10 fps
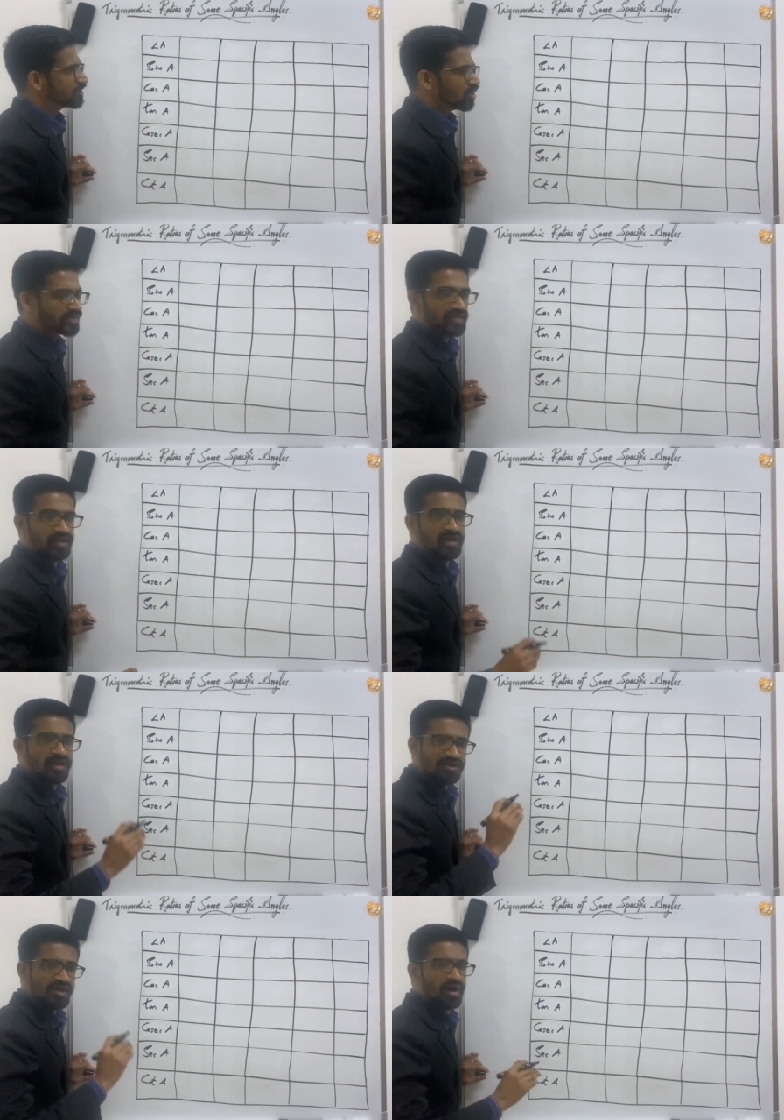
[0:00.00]
Okay,
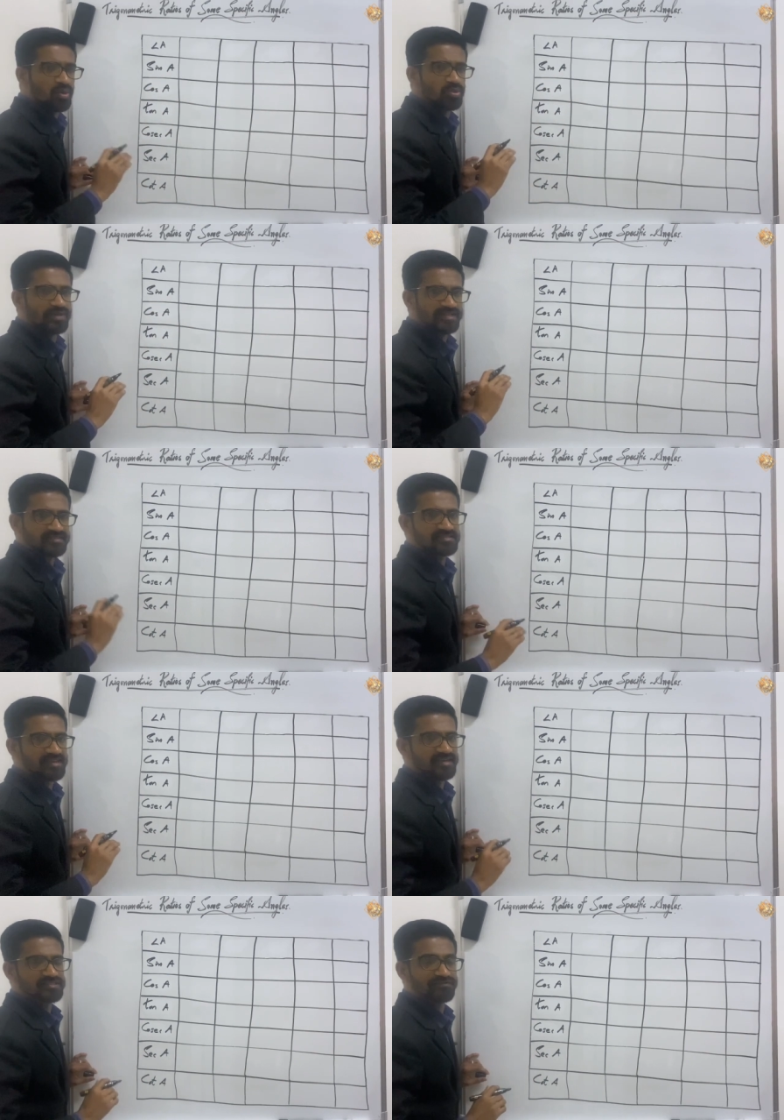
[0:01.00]
now in this
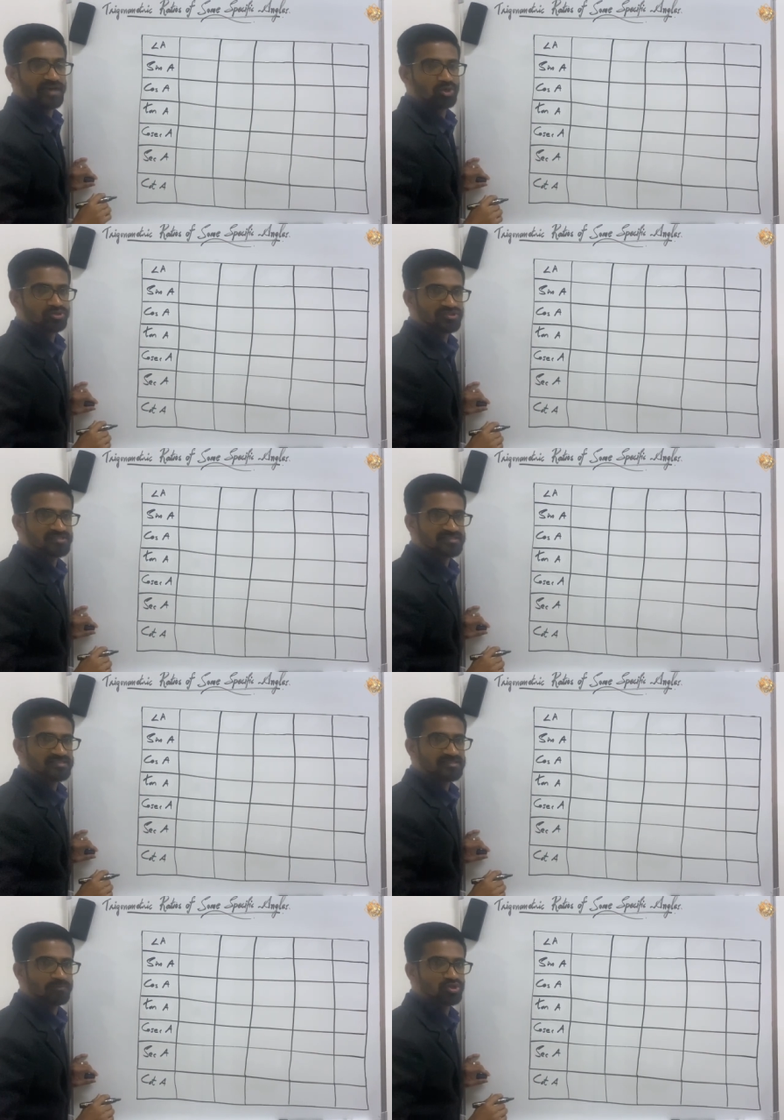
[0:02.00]
class we are going to
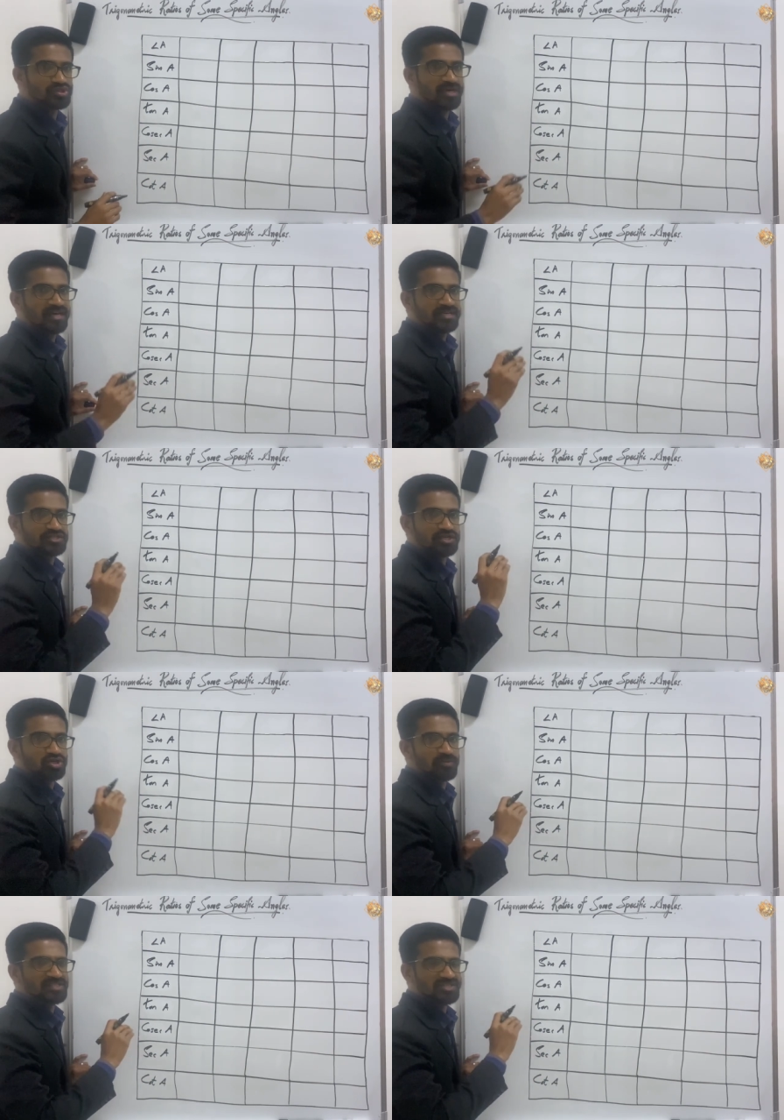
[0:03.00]
discuss about
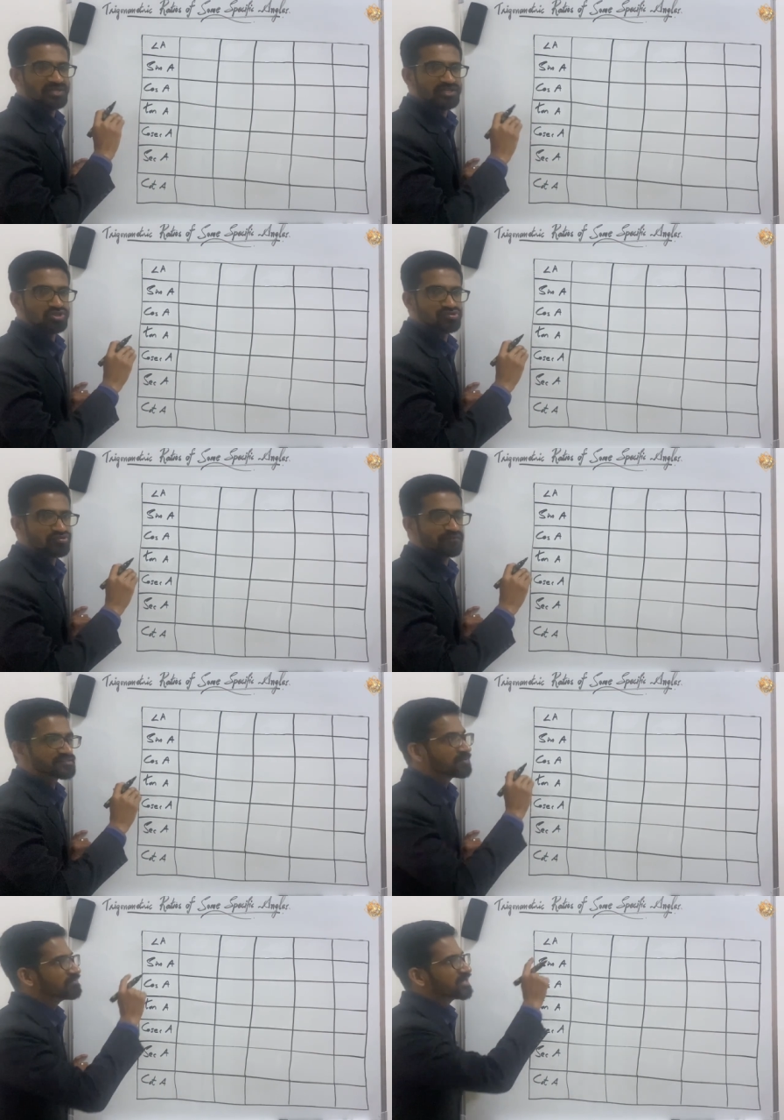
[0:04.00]
trigonometric ratios of
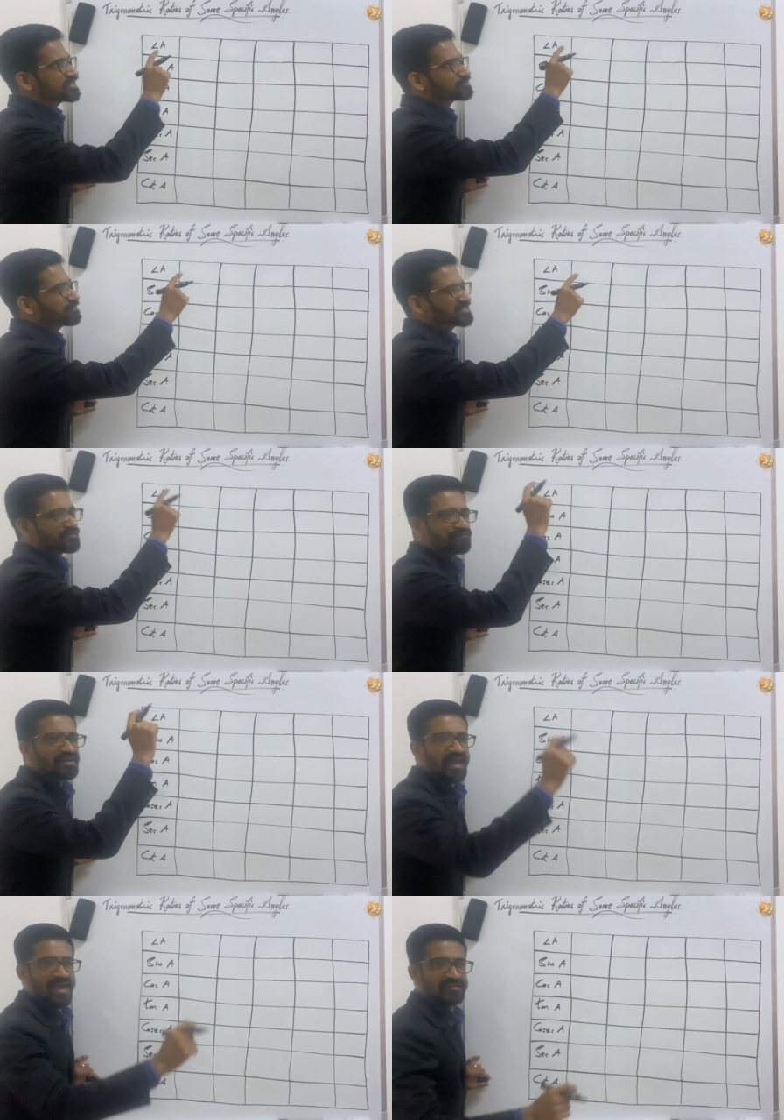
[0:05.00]
some
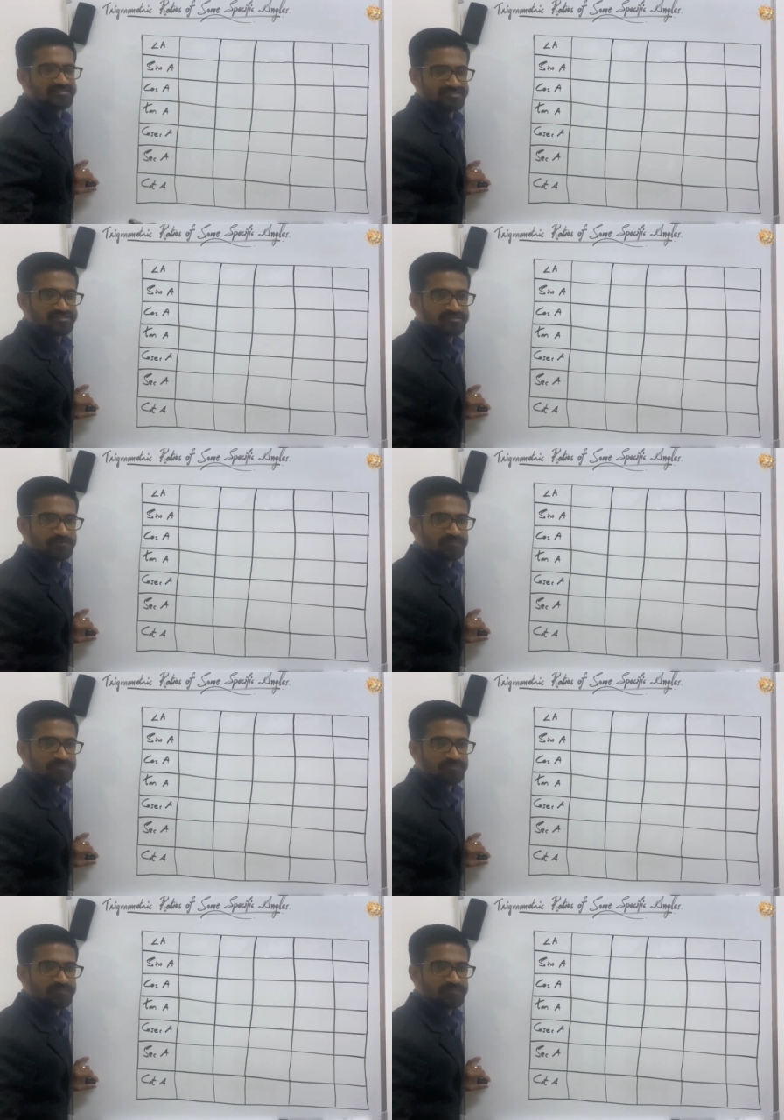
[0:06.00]
specific angles.